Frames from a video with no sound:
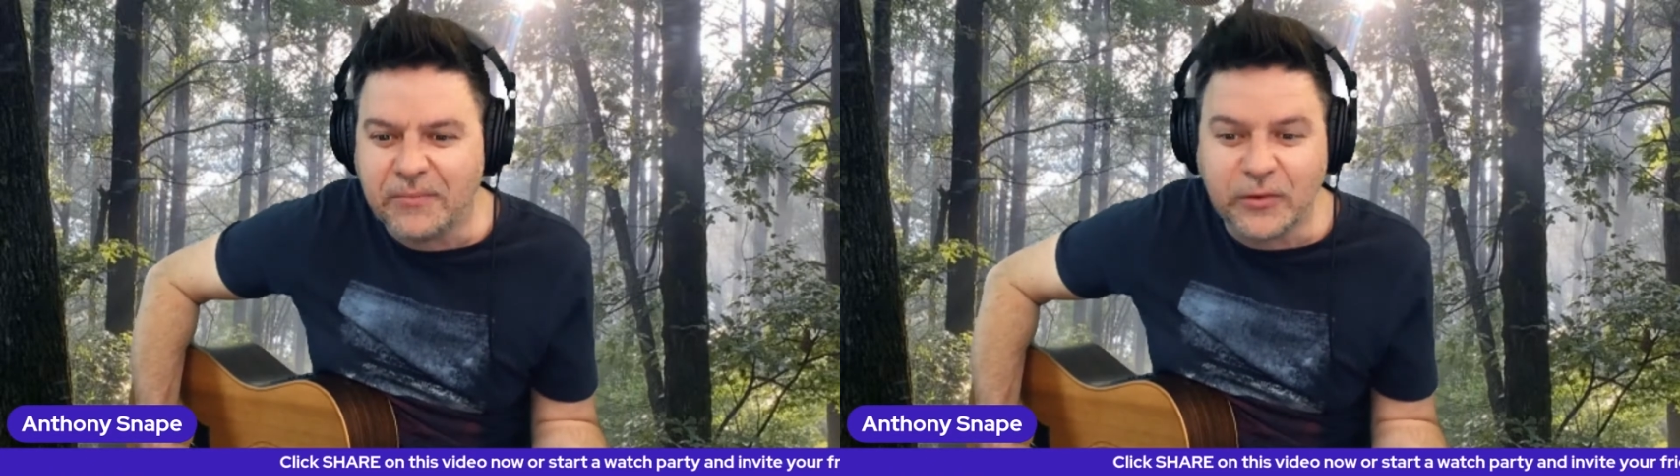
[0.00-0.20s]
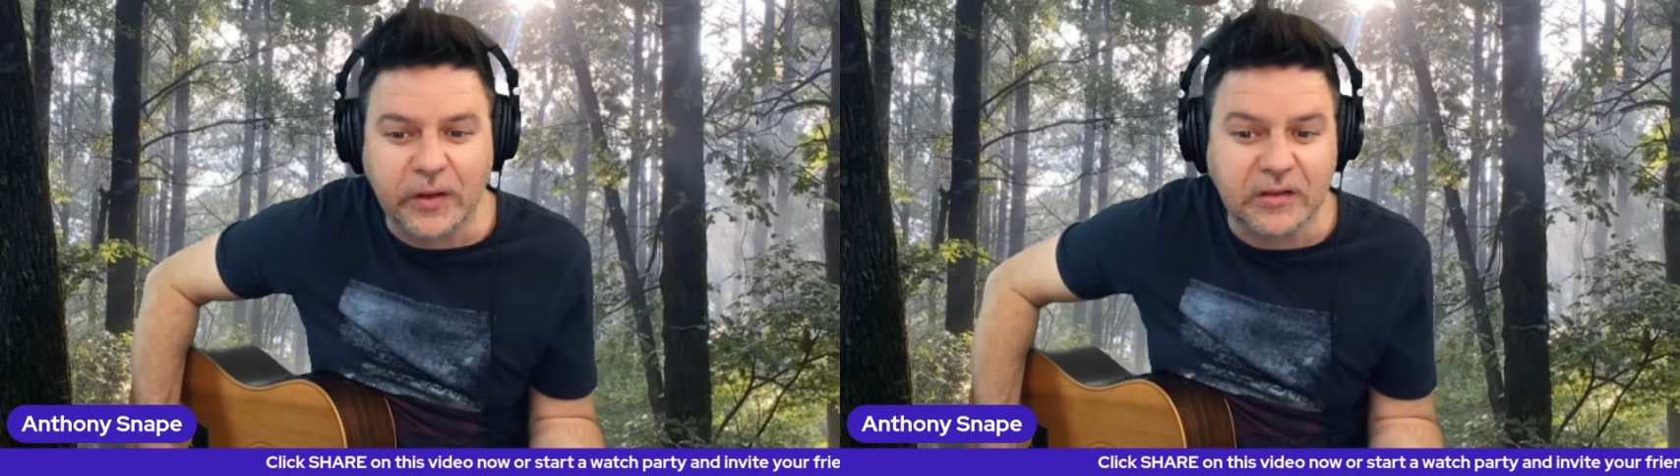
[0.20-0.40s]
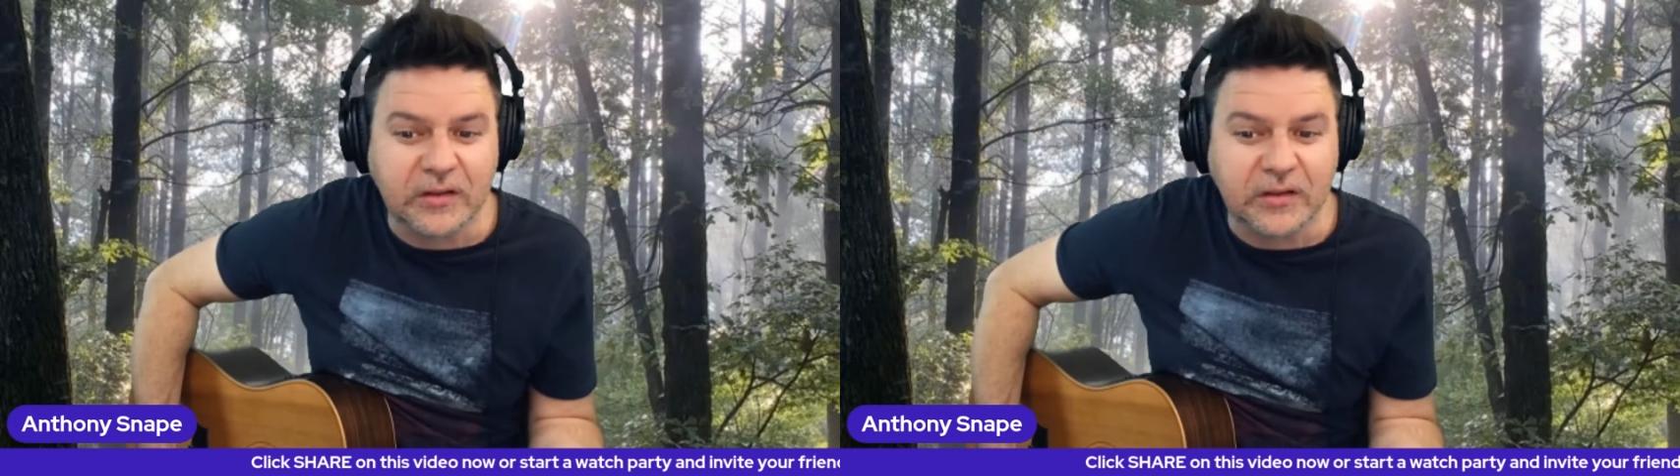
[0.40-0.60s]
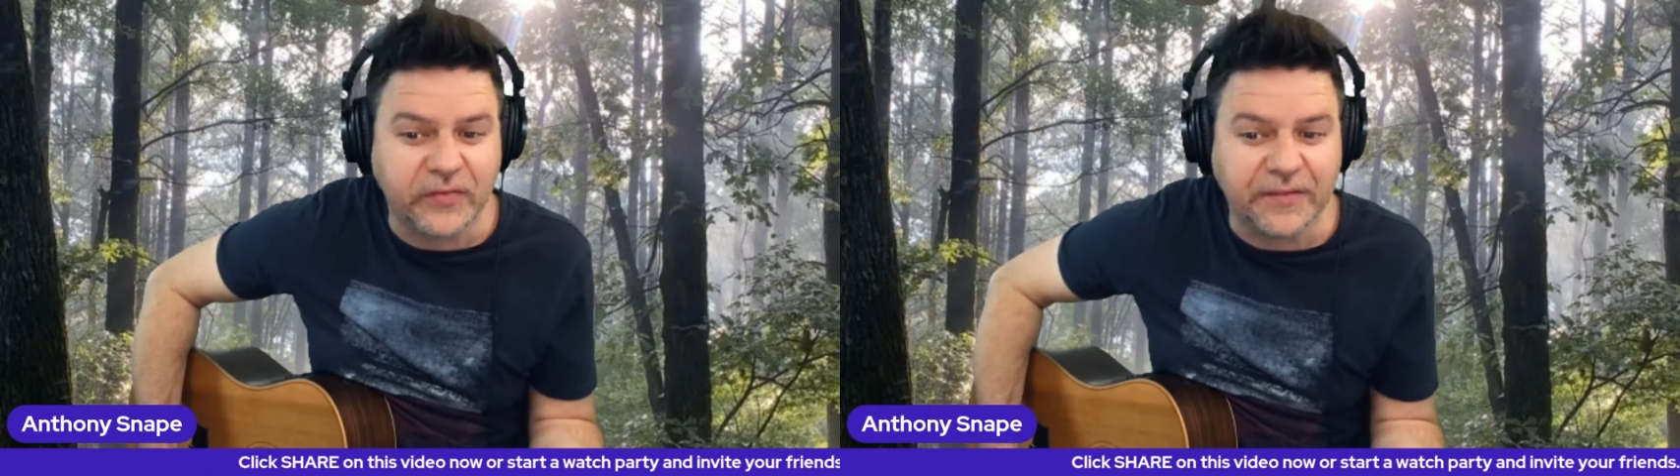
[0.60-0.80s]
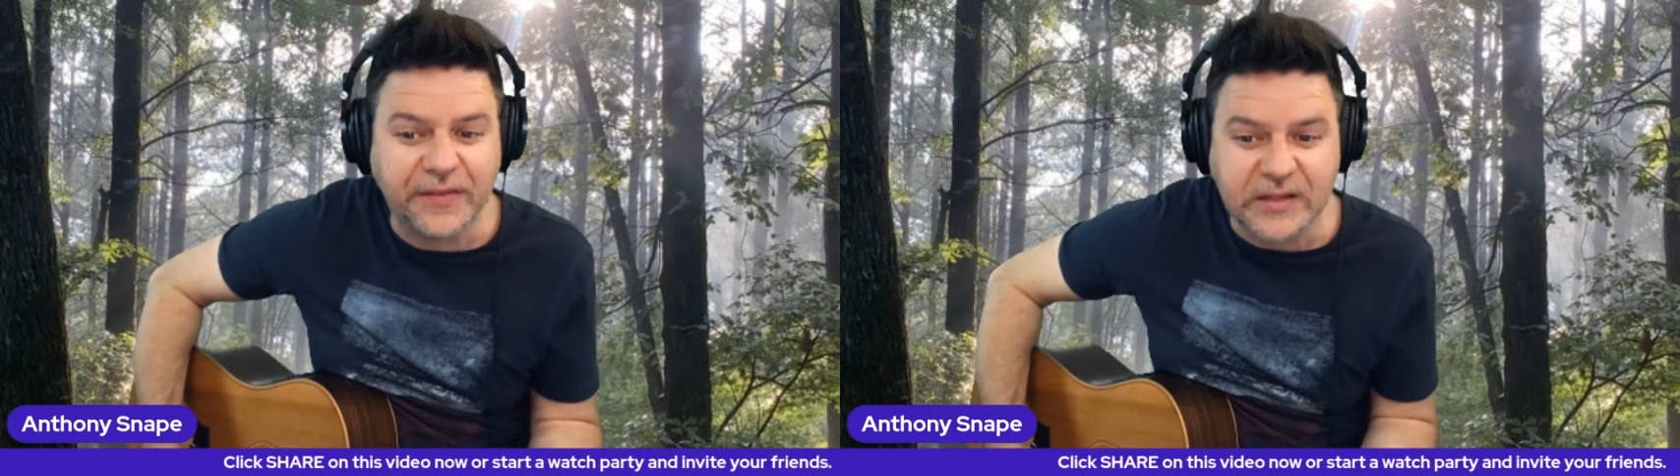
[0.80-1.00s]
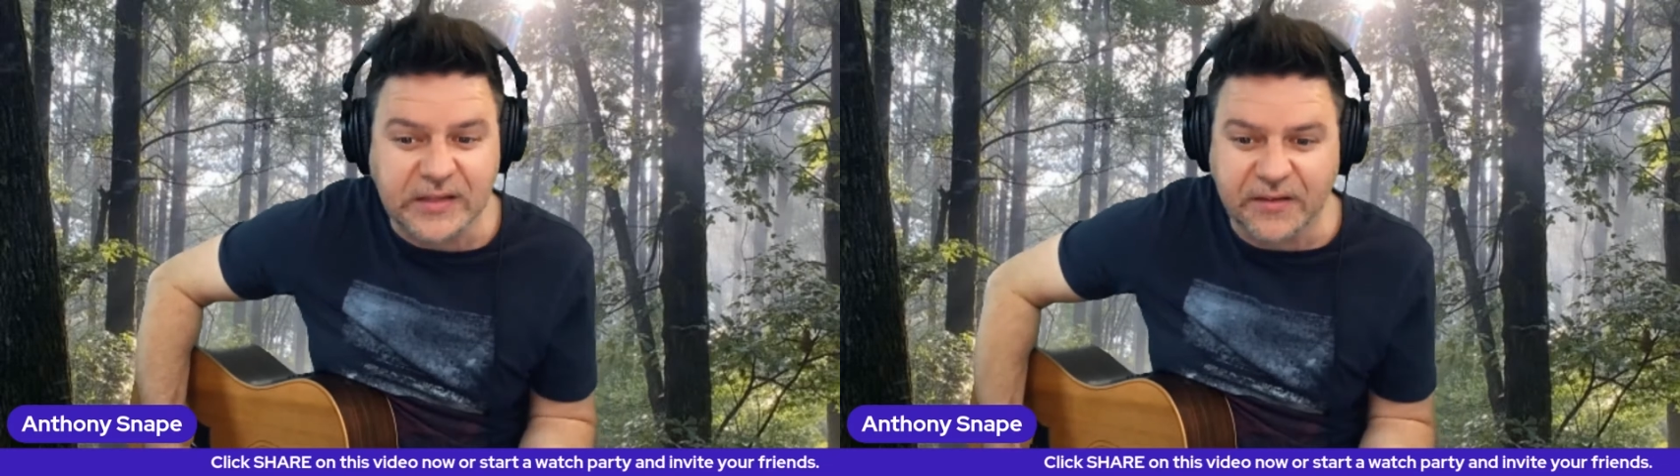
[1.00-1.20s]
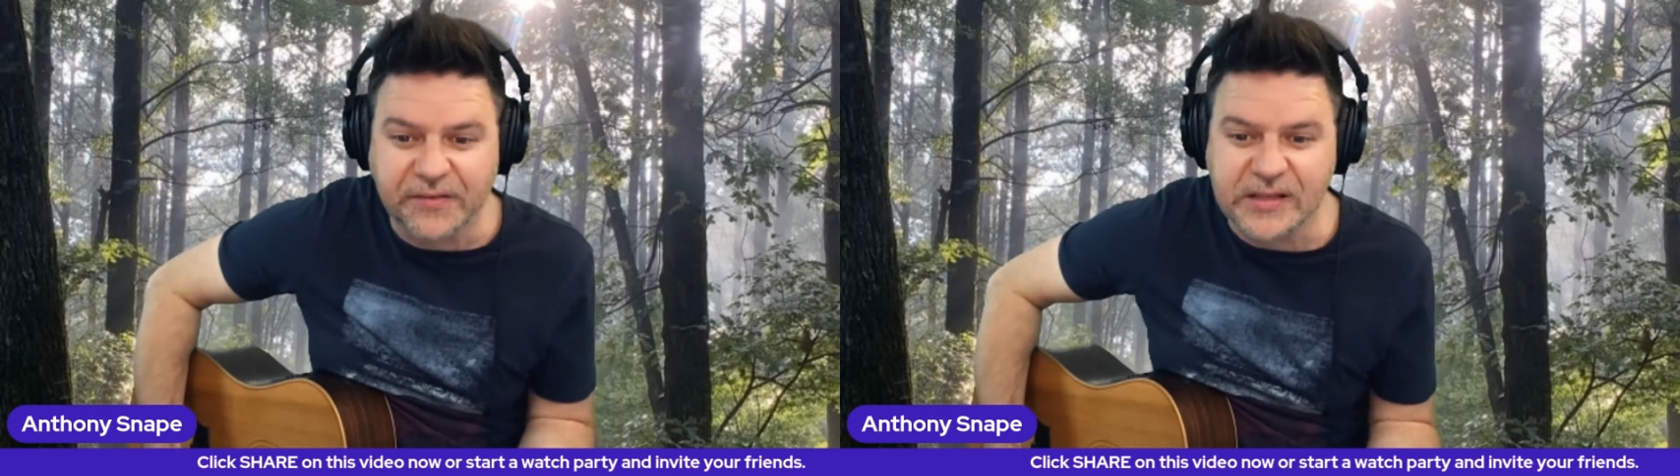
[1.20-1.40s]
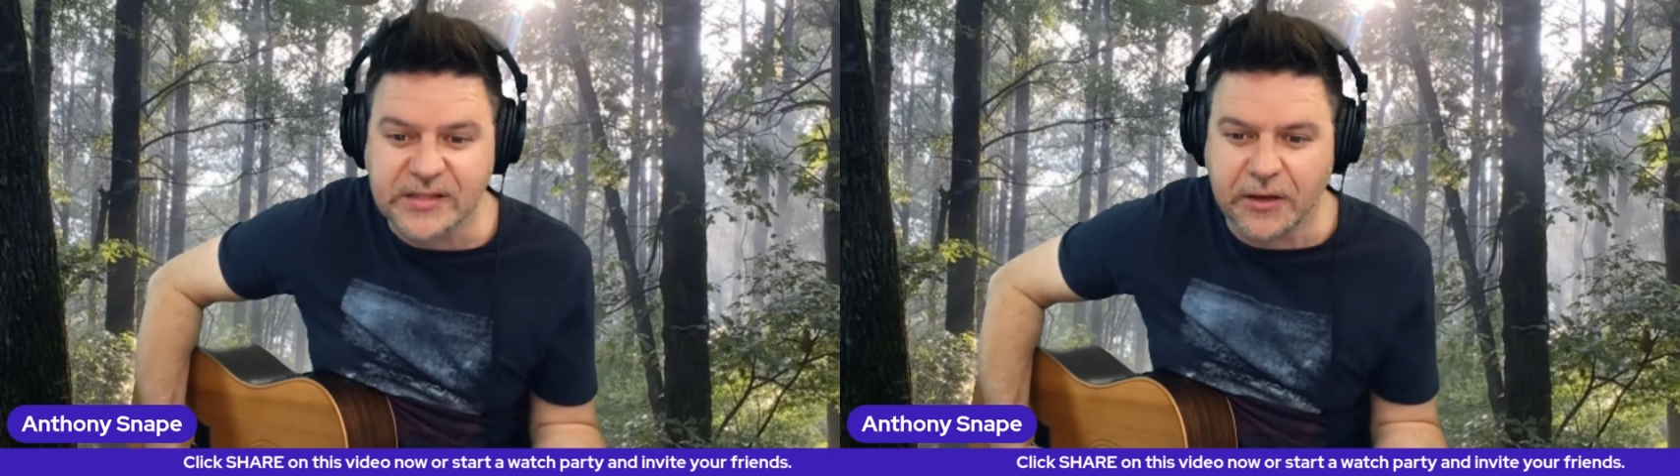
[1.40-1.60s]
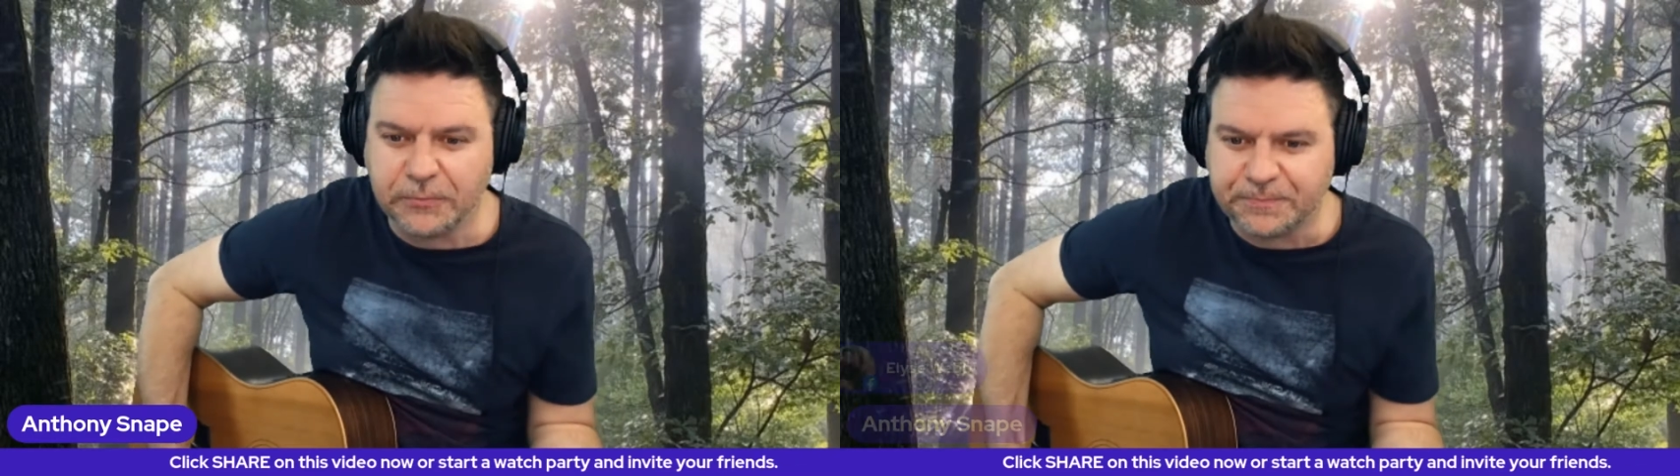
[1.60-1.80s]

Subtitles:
doing lots of other fun stuff there. So,